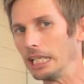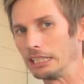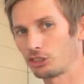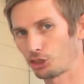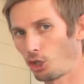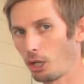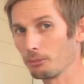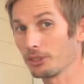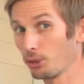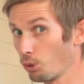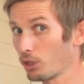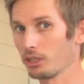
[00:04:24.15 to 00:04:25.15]
it's time to
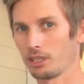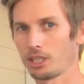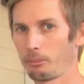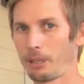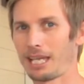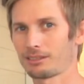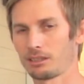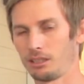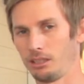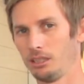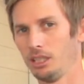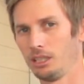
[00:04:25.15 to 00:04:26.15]
look at the capacitor.